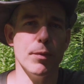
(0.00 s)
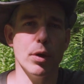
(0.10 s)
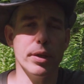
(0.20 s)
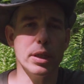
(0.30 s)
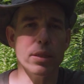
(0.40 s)

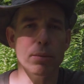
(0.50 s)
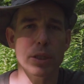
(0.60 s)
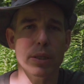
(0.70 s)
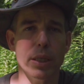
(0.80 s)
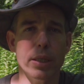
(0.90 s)
On the customer
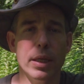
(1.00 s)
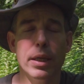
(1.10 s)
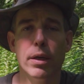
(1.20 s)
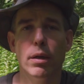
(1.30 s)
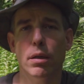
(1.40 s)
side,
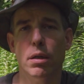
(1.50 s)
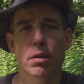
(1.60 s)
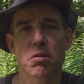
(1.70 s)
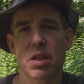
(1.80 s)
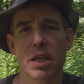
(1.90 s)

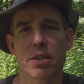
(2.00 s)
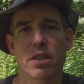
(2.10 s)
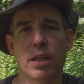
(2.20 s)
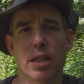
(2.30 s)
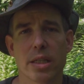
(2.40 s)
it has
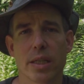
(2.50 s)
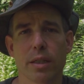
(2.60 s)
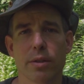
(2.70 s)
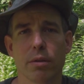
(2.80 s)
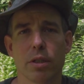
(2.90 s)
done
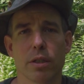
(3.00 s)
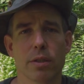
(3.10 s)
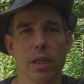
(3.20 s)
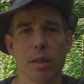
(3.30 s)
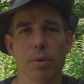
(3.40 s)
nothing, so just
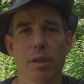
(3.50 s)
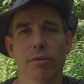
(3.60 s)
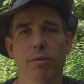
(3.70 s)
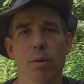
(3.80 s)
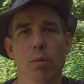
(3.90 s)
sleeping
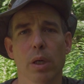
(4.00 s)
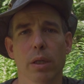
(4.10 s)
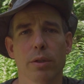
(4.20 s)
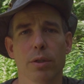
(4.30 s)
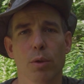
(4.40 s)
for 1
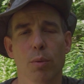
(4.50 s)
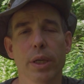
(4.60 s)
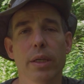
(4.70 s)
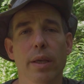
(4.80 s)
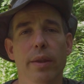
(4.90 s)
or 2
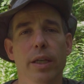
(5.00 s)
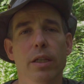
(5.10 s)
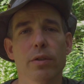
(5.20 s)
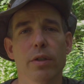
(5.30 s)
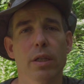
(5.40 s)
weeks, and then
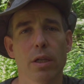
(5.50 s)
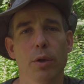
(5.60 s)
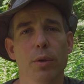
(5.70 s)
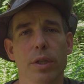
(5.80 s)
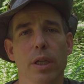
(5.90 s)
it starts
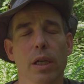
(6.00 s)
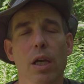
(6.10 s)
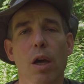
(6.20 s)
loading